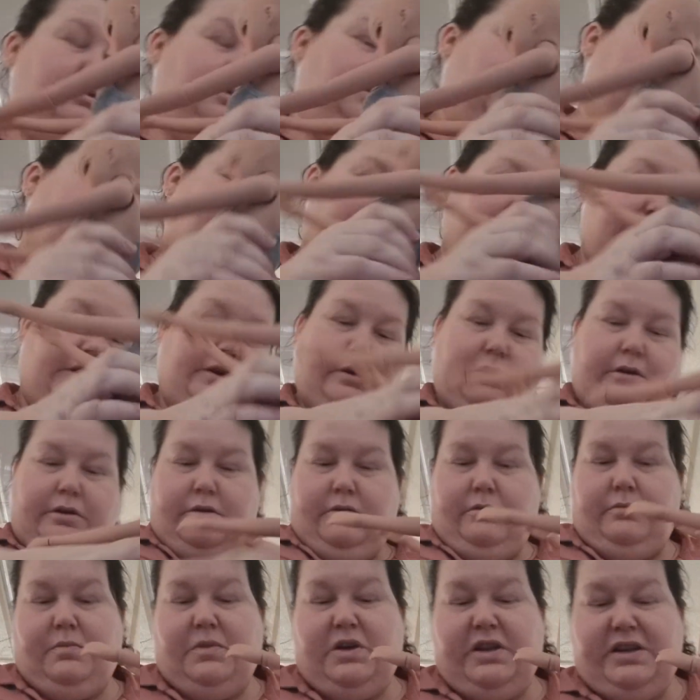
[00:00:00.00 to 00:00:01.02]
So
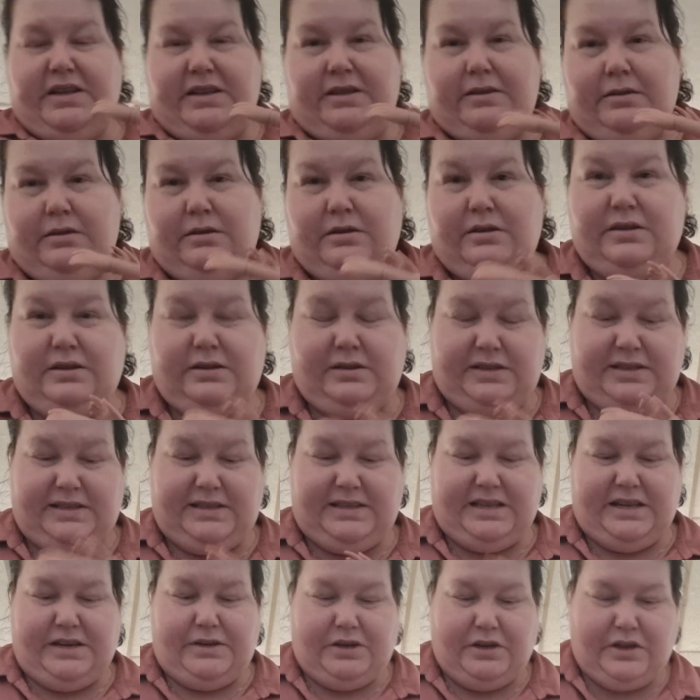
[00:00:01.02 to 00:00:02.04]
I'm gonna
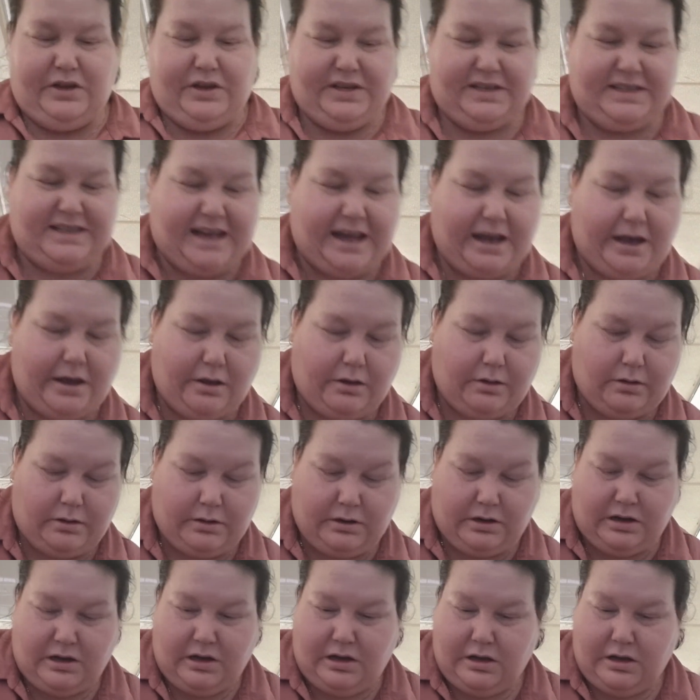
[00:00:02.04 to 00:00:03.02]
sit her down.